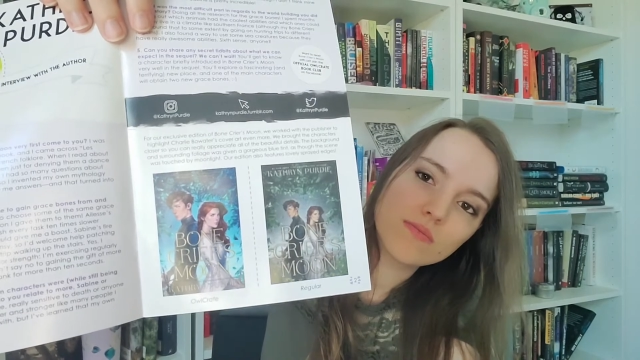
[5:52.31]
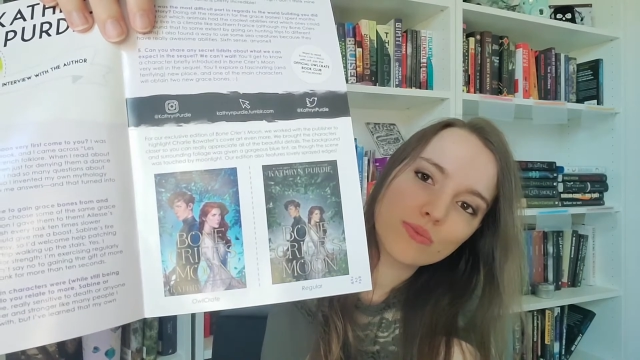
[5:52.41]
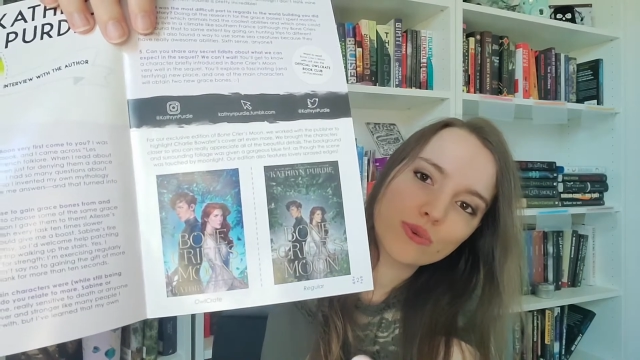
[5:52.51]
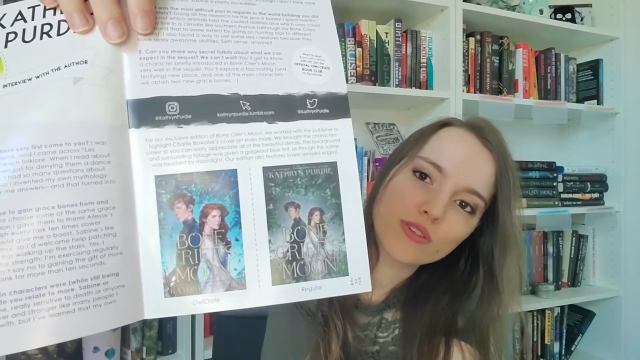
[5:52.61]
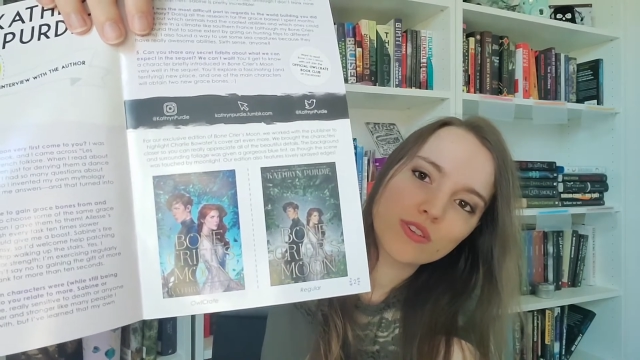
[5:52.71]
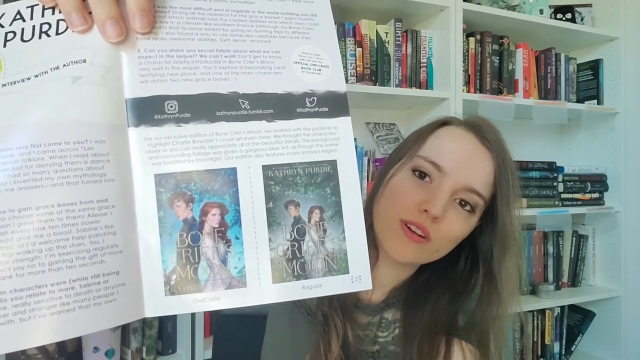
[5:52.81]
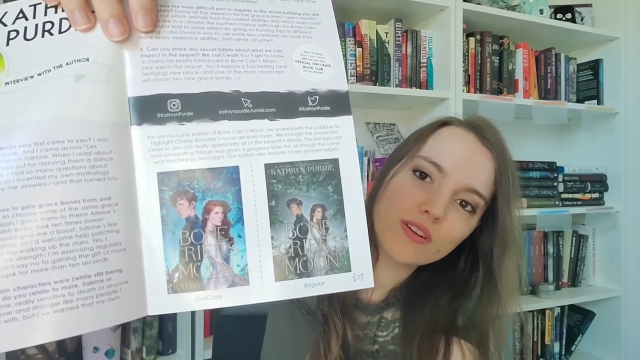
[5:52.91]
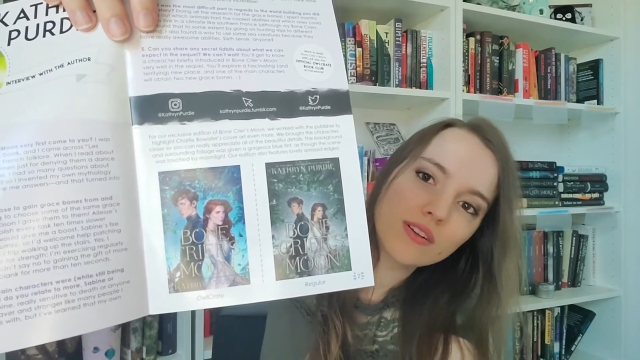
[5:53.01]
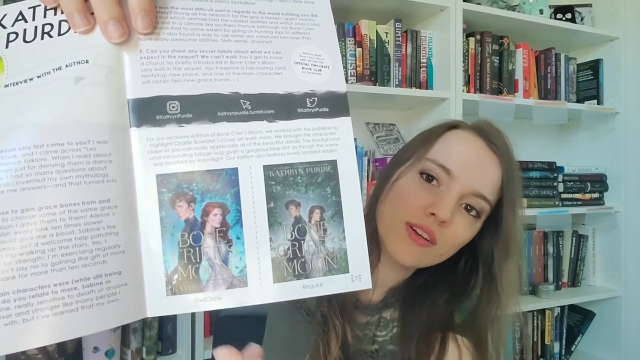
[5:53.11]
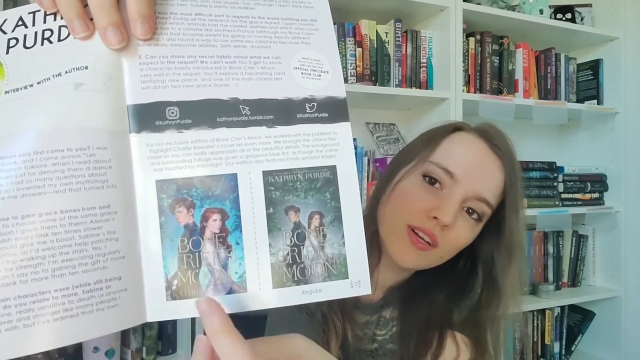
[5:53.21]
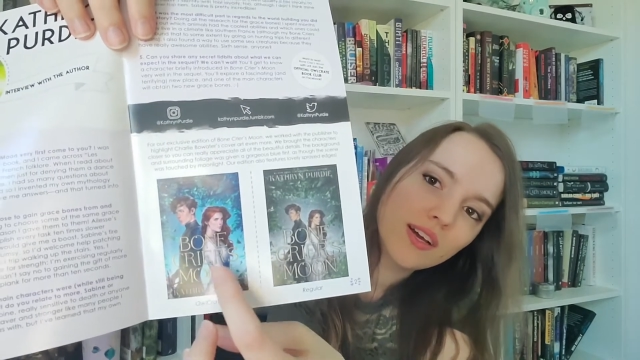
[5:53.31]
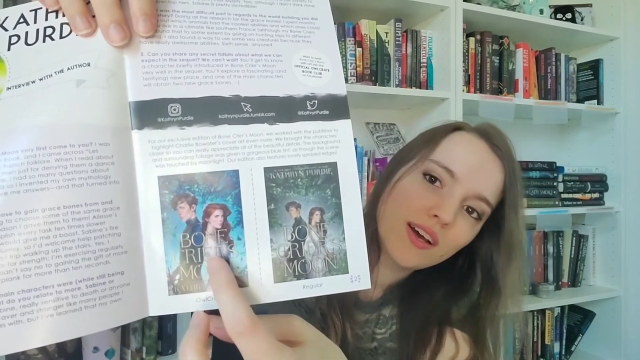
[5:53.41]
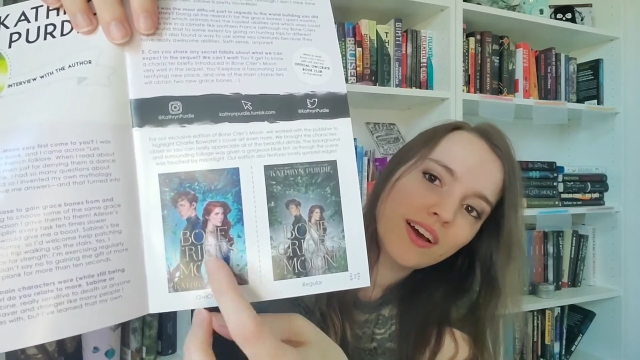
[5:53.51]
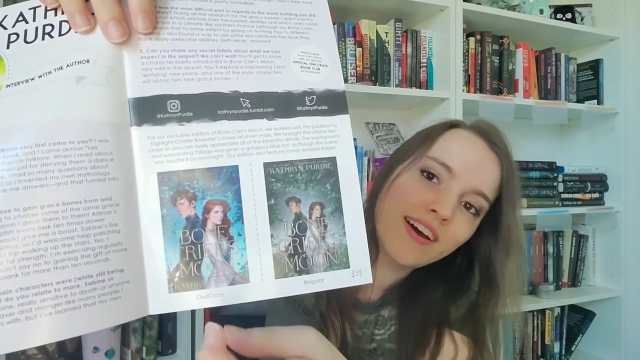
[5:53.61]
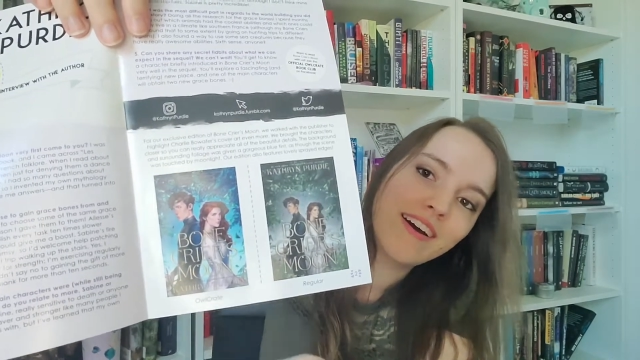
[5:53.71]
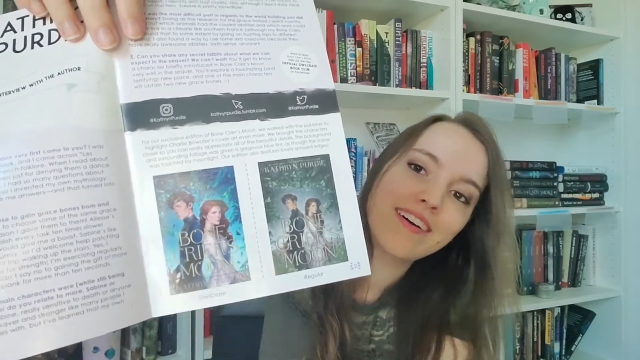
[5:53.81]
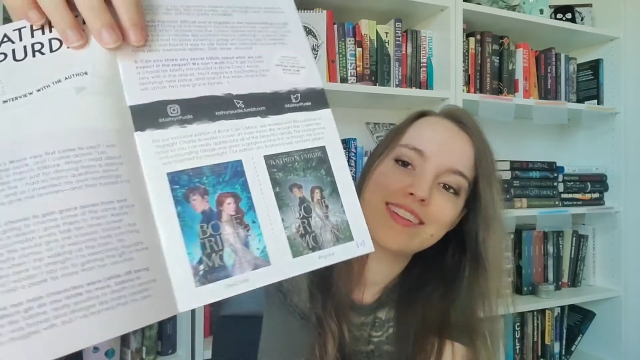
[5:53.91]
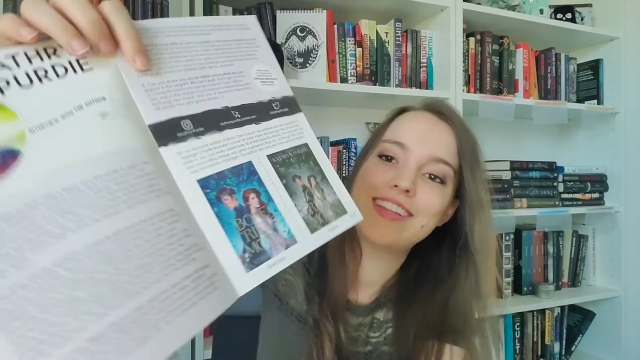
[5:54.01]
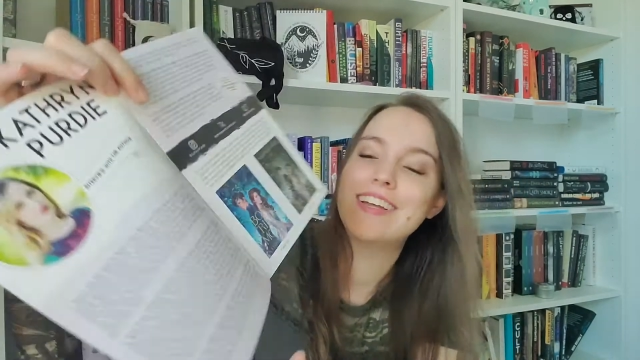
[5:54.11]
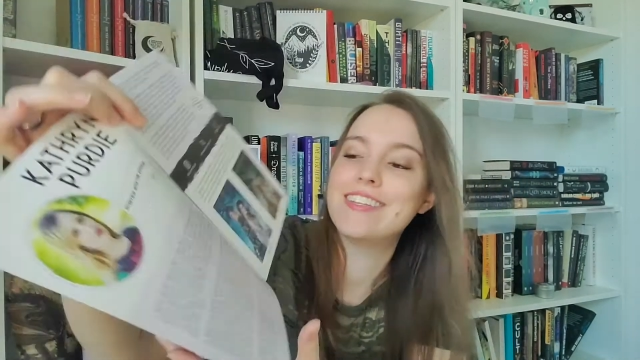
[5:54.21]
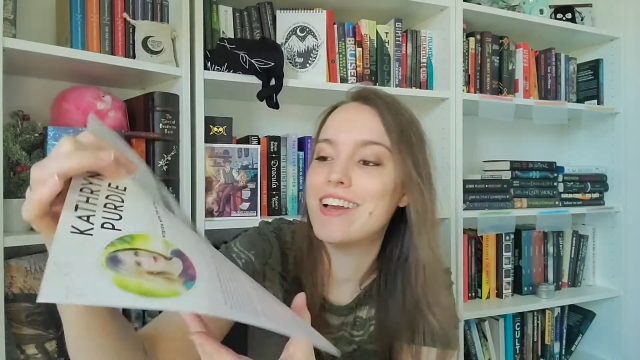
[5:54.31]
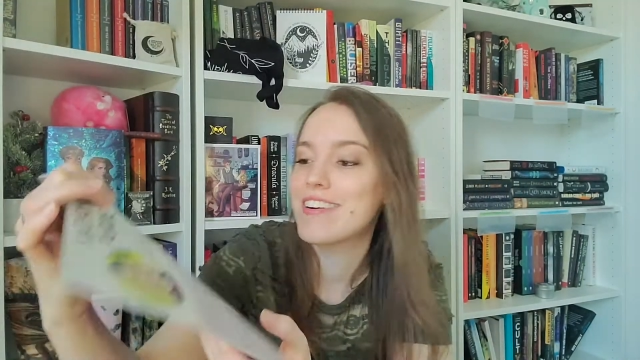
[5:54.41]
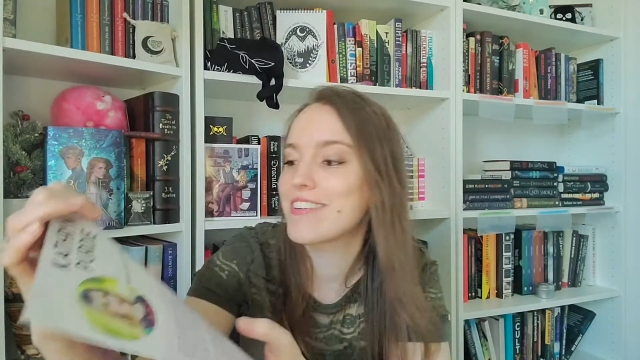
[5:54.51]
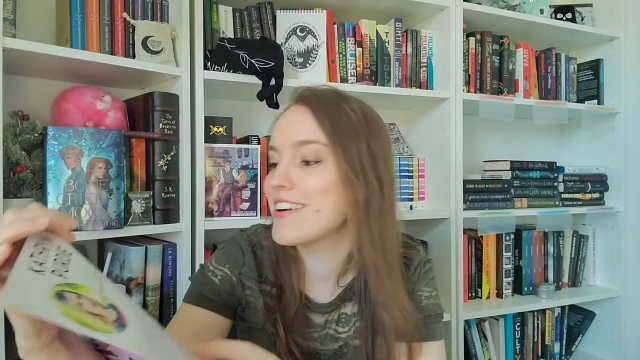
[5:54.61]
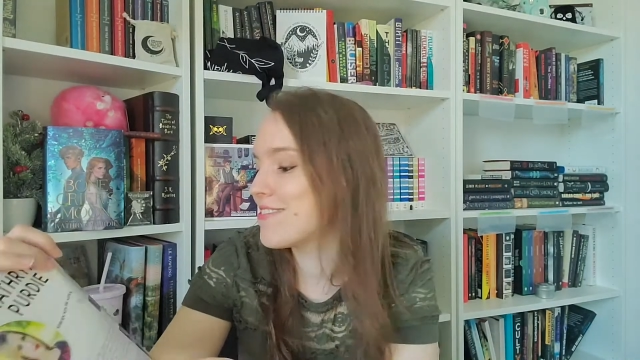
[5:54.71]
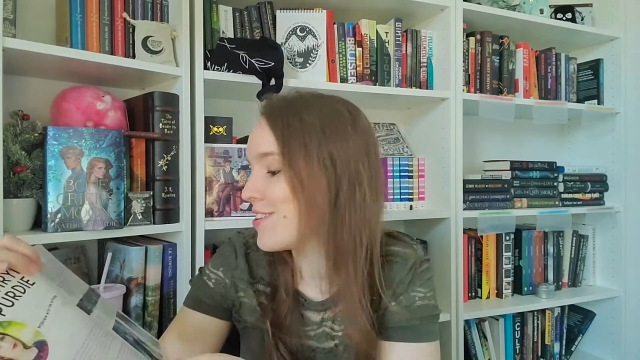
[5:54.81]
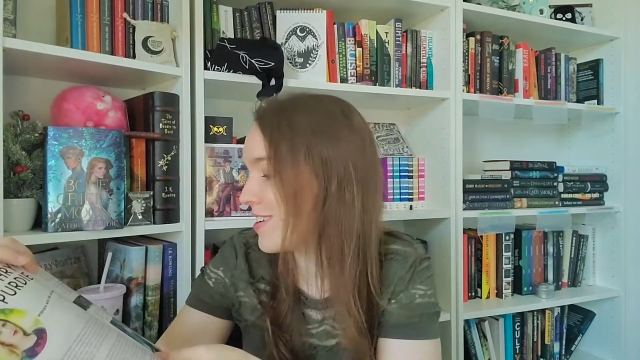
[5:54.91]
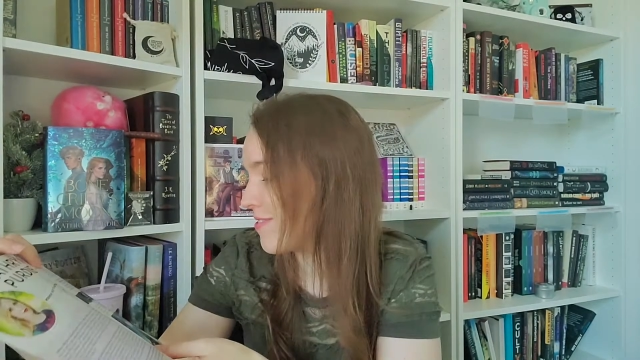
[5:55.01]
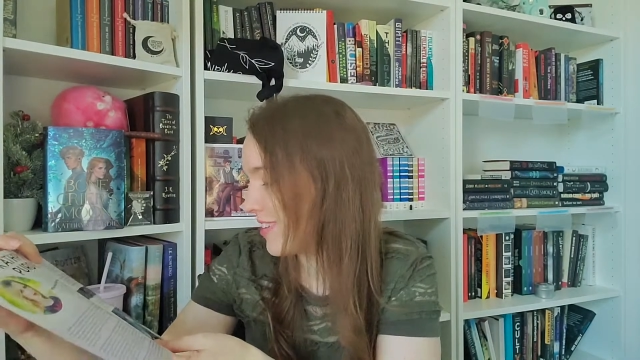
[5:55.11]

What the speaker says: more dull than the OWLCRATE one. I really